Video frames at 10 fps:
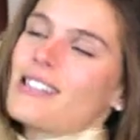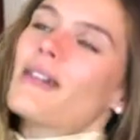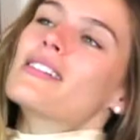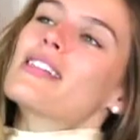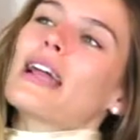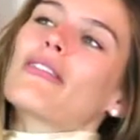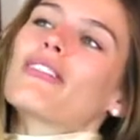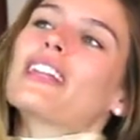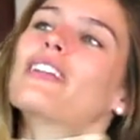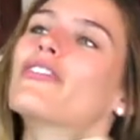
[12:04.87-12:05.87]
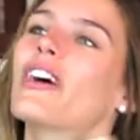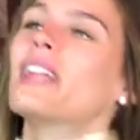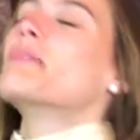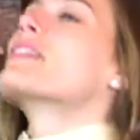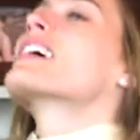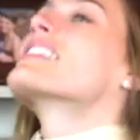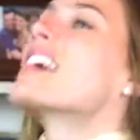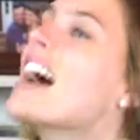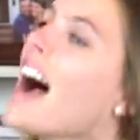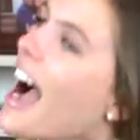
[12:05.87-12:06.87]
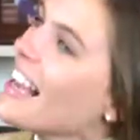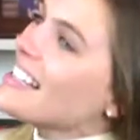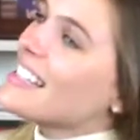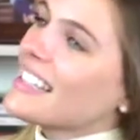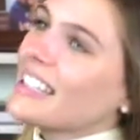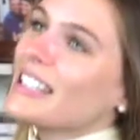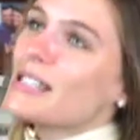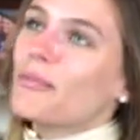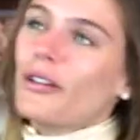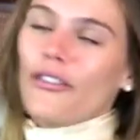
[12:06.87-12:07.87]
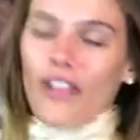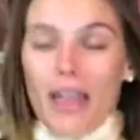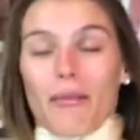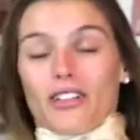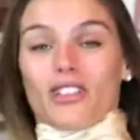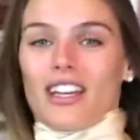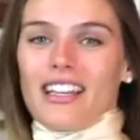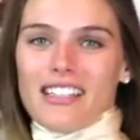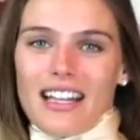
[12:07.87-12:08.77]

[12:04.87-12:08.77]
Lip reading: So it's like really funny because I see these beautiful images,